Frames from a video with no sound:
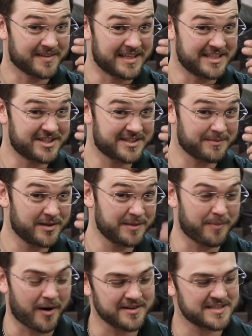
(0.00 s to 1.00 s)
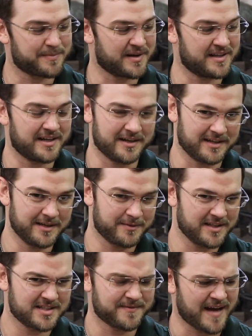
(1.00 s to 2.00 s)
Get you some good parts to put in there. Get
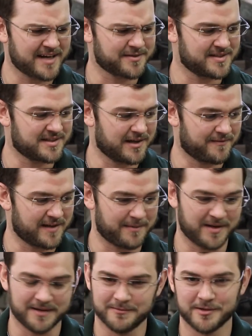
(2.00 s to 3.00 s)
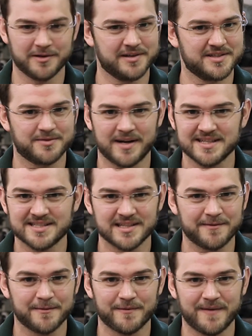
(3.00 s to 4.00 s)
rid of this factory stuff. I mean, Ruger does great
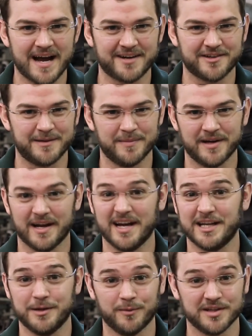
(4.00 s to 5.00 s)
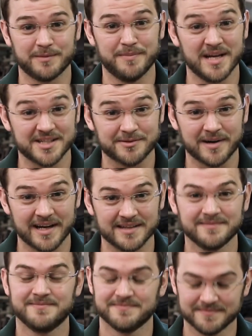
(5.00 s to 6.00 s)
stuff from the factory, but hey, you want the best, right?
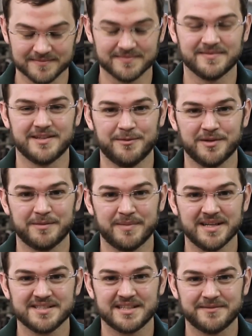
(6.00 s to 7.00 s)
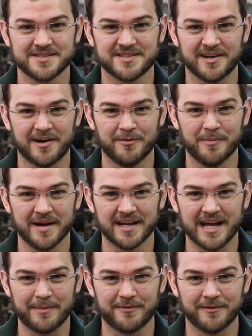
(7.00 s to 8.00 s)
You want the best? Give us a call. We'll make
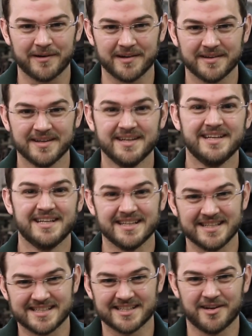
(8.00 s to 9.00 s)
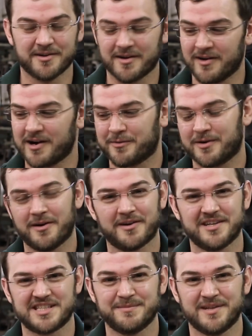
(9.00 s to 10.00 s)
it happen for you. This is Logan Clark of Clark
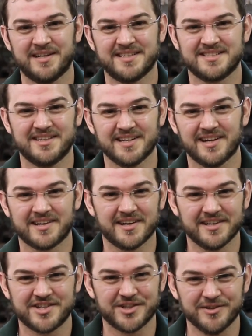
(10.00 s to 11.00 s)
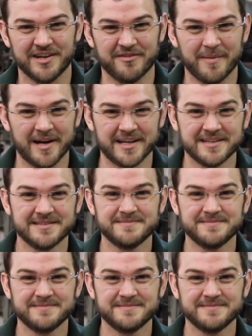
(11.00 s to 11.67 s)
Custom Guns. Good luck and good shooting, everybody.